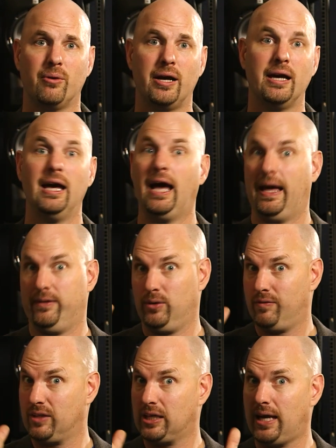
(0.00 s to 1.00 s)
way, and then you
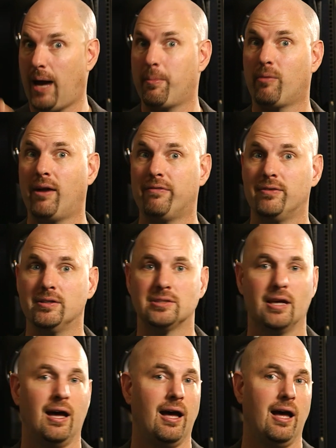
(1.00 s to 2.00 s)
have the camera reference,